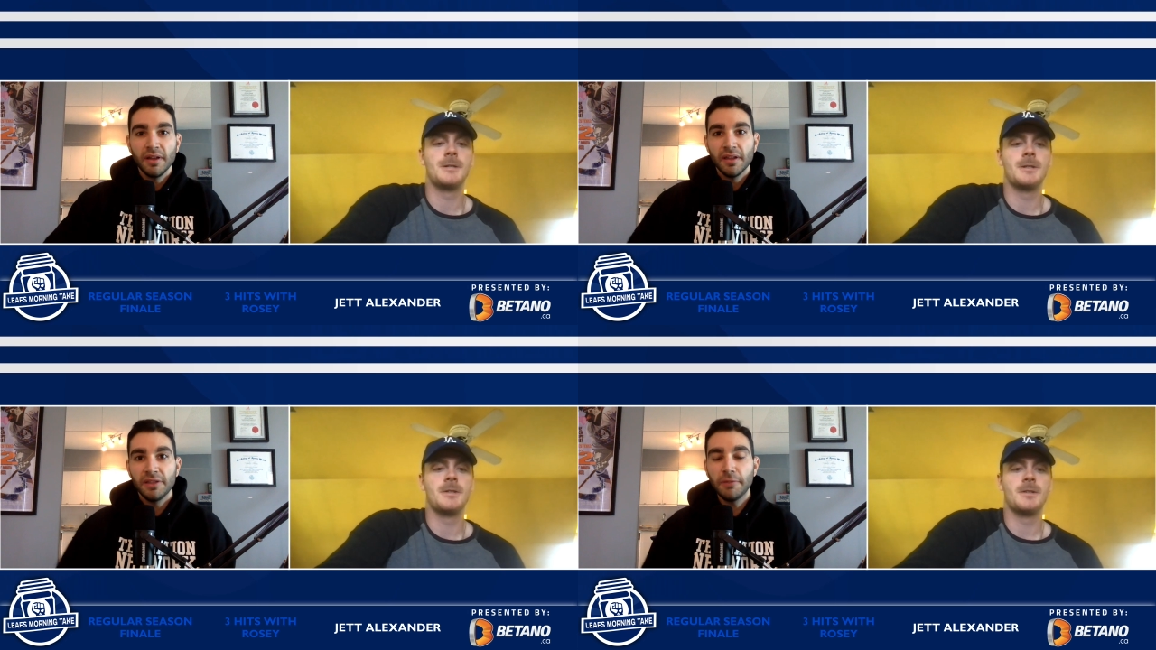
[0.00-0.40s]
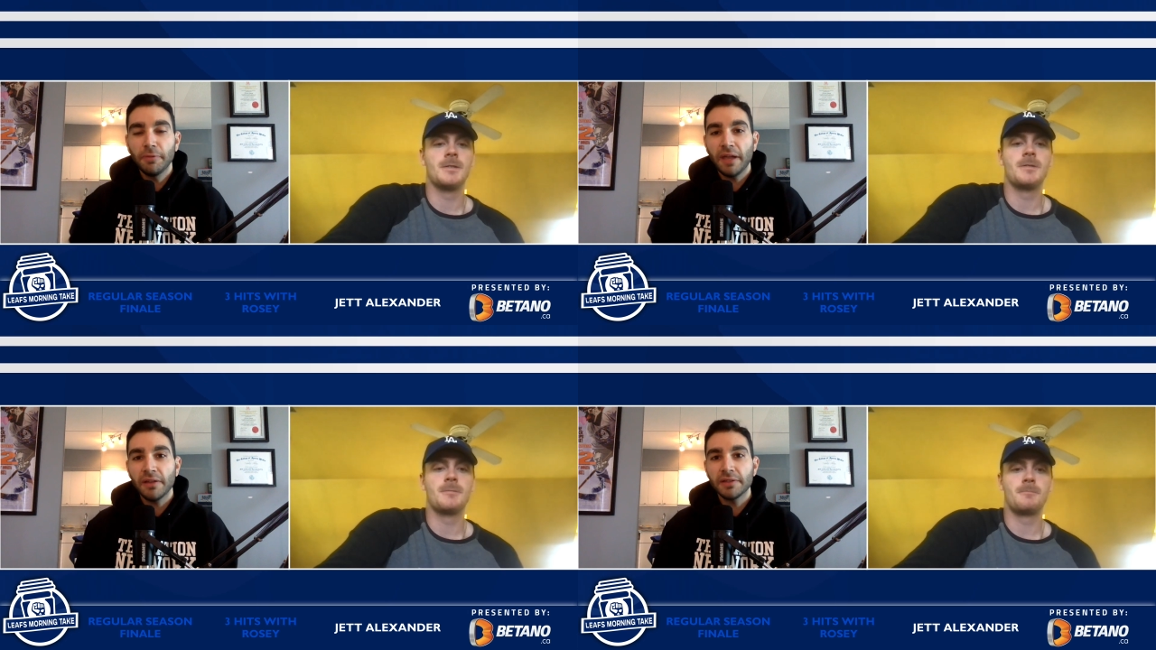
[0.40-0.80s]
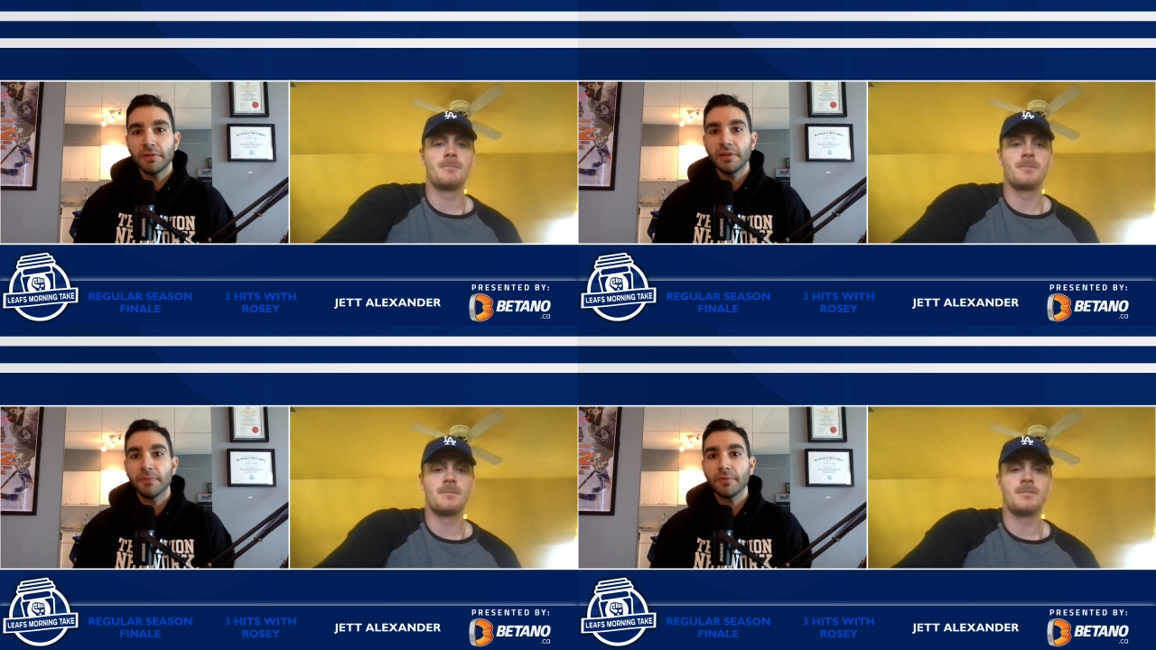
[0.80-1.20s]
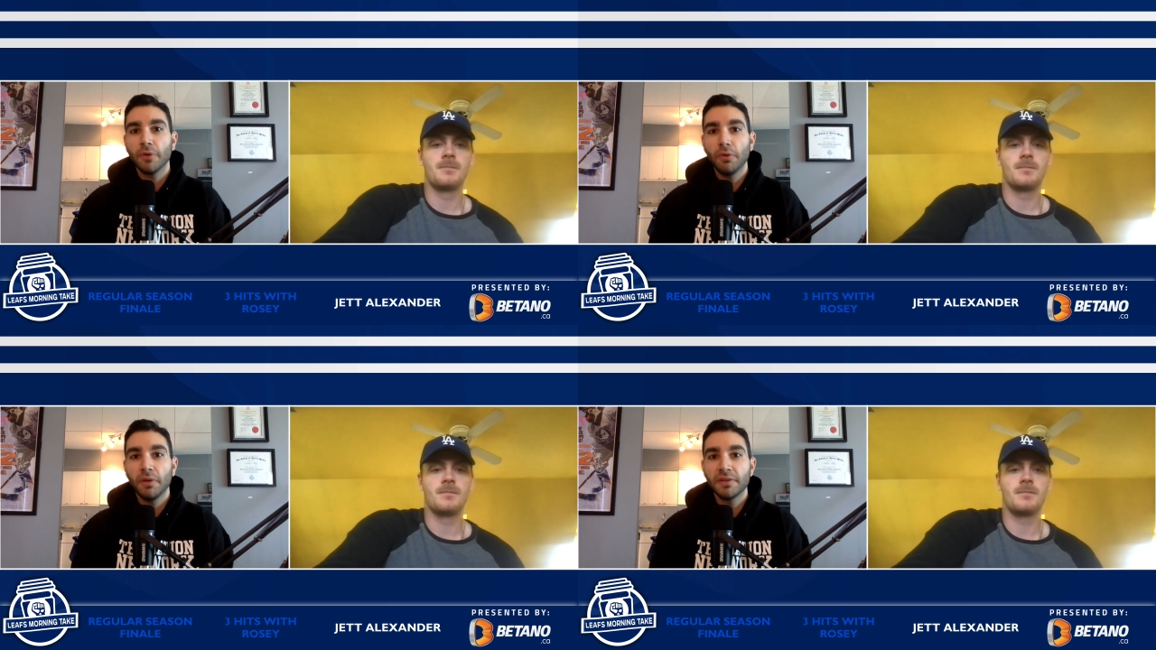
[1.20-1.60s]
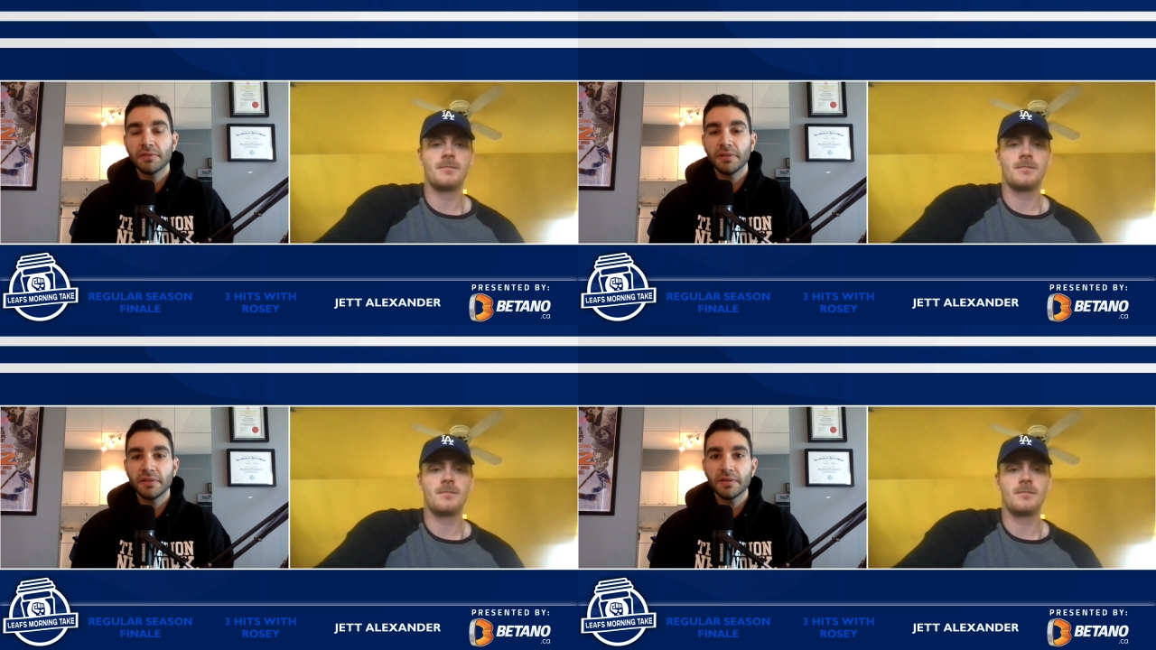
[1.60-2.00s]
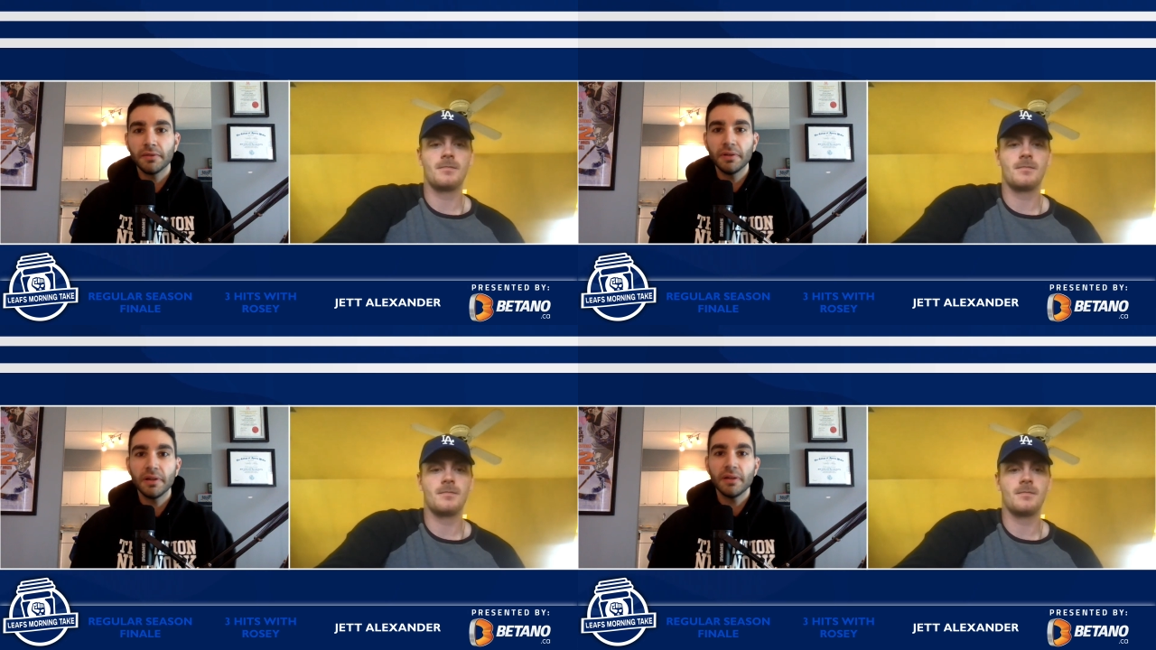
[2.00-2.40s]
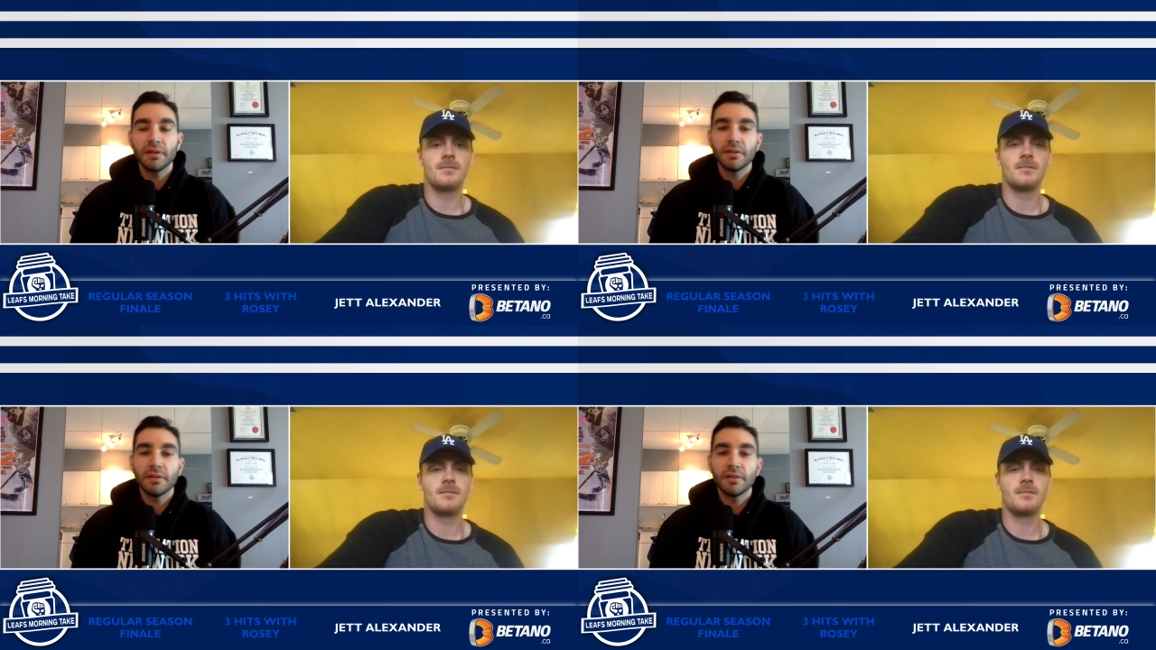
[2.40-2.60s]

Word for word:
Speaker 1: Do you plan on turning pro once you're done school here?